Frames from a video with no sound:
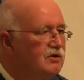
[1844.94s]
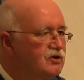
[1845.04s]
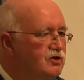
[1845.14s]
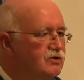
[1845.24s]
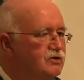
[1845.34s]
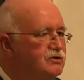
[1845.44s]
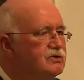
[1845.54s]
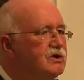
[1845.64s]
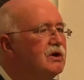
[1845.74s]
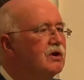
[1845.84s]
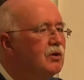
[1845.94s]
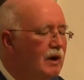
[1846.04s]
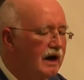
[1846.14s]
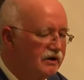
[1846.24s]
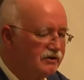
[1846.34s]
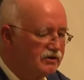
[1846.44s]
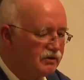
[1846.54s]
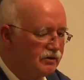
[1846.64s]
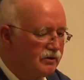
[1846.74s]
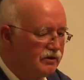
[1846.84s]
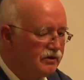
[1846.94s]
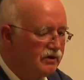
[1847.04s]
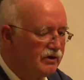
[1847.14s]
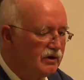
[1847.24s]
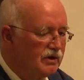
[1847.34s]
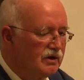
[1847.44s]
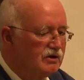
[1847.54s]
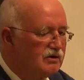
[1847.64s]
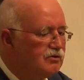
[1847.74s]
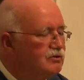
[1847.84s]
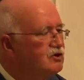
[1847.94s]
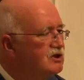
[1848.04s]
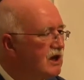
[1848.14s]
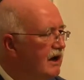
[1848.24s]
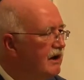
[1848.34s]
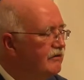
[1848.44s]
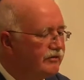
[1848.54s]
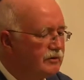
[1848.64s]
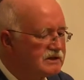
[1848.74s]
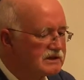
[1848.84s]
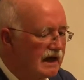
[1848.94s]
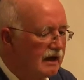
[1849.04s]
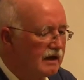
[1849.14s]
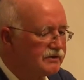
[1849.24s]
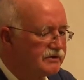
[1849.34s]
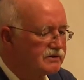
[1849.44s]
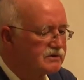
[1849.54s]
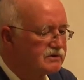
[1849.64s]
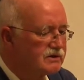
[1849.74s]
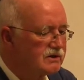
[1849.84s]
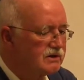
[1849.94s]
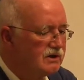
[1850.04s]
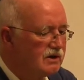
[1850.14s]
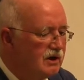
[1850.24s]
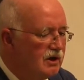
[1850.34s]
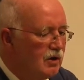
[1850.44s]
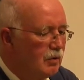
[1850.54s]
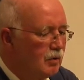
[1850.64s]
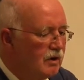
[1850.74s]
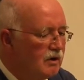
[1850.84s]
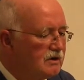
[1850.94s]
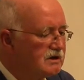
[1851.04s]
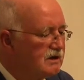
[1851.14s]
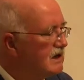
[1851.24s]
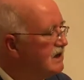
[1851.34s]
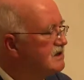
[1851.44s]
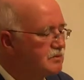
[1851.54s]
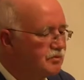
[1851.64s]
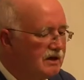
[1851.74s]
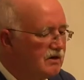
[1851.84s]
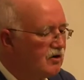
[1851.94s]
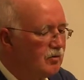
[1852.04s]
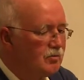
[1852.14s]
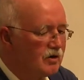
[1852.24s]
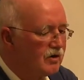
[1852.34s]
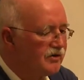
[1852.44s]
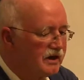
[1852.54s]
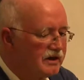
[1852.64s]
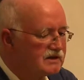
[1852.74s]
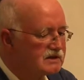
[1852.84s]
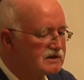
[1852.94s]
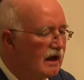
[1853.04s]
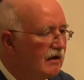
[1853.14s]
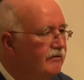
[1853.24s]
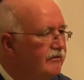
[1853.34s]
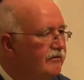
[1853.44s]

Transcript: Choose quietude. Don't shy from silence. World needs be no more than itself.